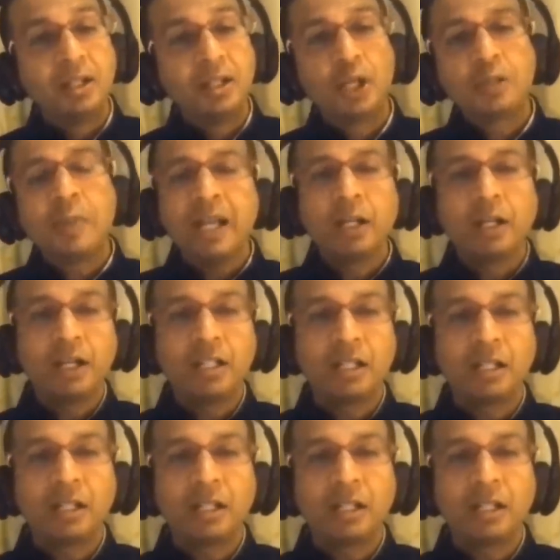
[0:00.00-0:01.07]
just by
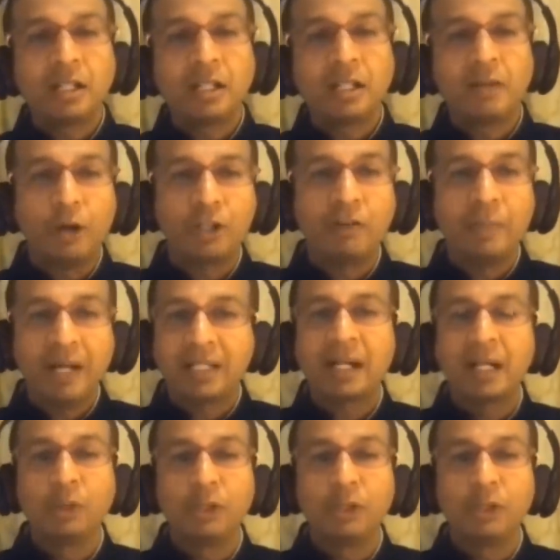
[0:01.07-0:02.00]
increasing the velocity of money,